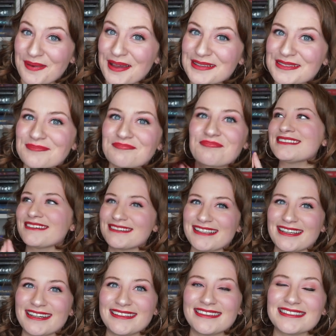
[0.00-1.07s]
Maas. So
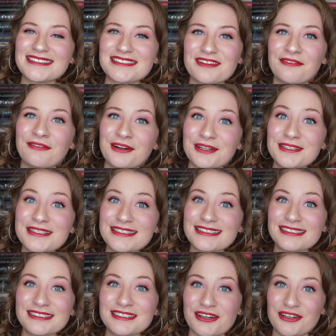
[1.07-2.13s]
excited. This is the first
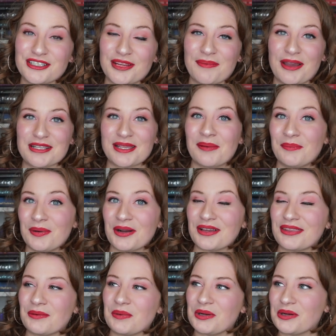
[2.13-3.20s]
Sarah J. Maas book
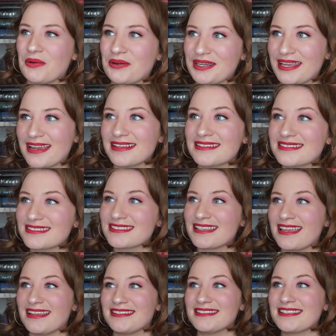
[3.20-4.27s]
that we are going to get
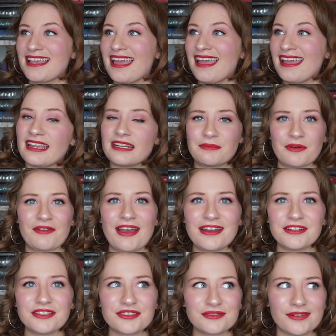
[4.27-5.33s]
since Kingdom of
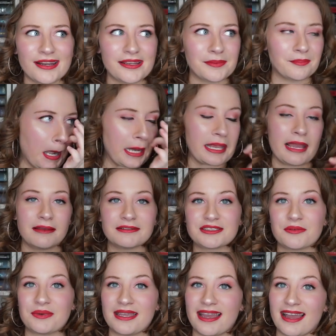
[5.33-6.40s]
Ash, right? Yeah,
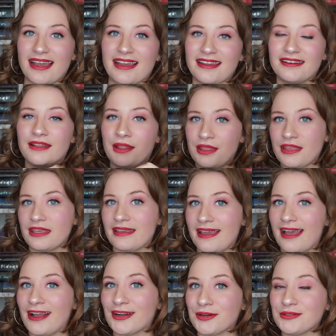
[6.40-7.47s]
so we had the
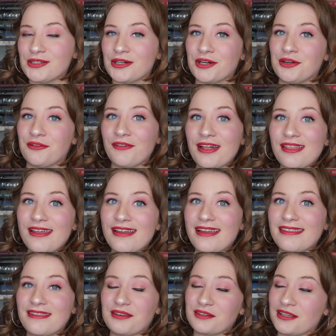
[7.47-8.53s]
Acotar novella
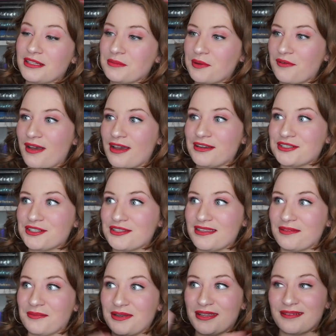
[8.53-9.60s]
and then Kingdom of Ash, and
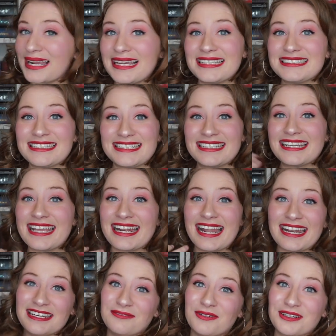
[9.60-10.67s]
then we didn't get
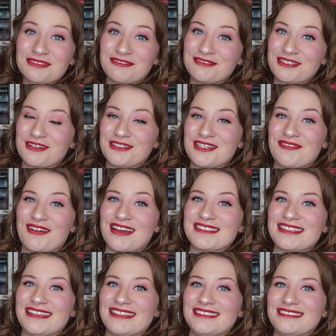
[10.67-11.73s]
any books from Sarah J.
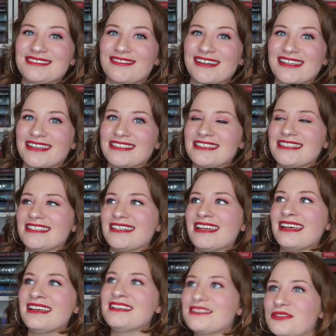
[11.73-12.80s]
Maas in 2019.
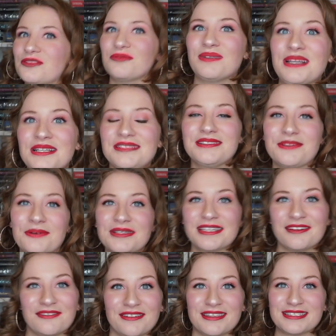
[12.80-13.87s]
So I'm so
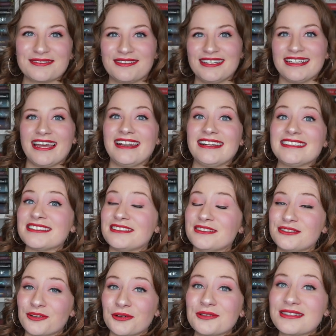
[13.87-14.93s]
excited for this one, and it's an
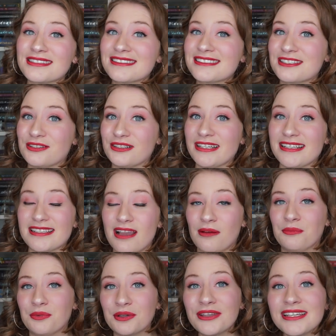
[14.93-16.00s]
adult series.
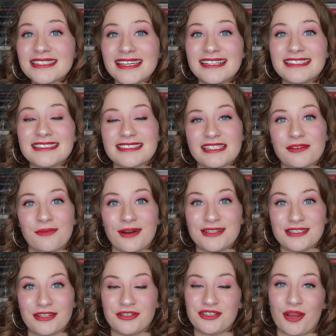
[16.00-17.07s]
I'm really excited to see
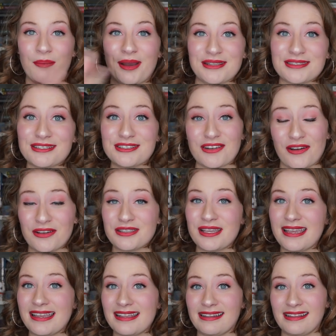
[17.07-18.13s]
what Sarah J. Maas does
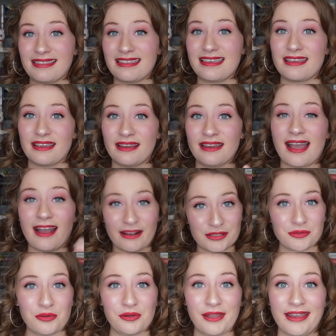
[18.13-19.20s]
in the
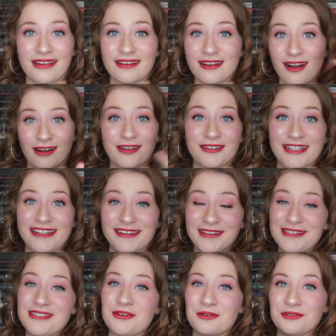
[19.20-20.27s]
actual like concrete
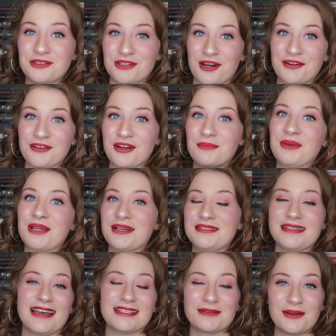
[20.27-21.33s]
adult genre,
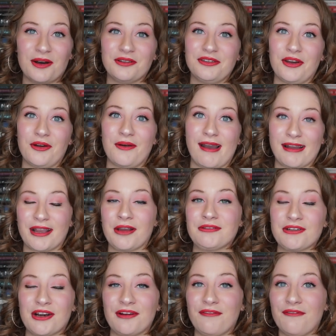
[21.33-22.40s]
because as we all know,
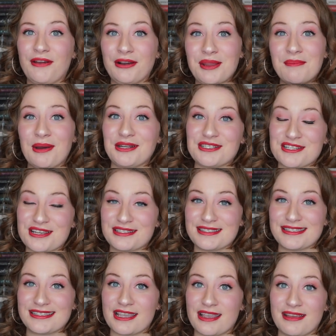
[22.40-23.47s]
Acotar very much
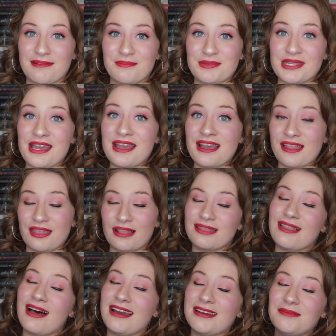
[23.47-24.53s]
skimmed the
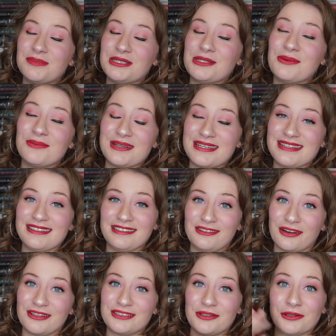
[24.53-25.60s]
line between
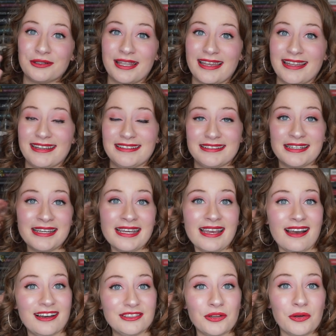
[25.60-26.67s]
young adult and
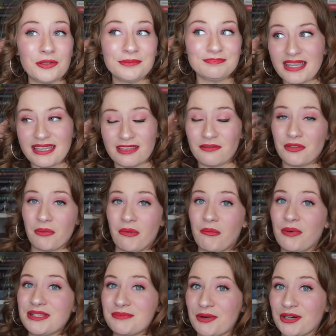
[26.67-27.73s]
adult, even though
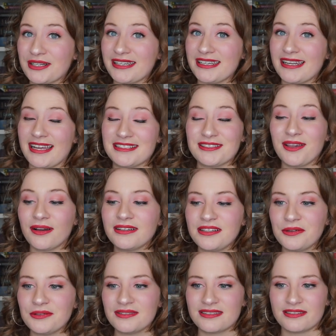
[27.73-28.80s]
it was marketed as young
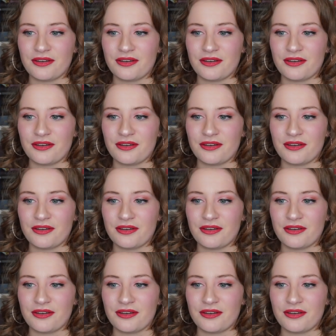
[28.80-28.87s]
adult.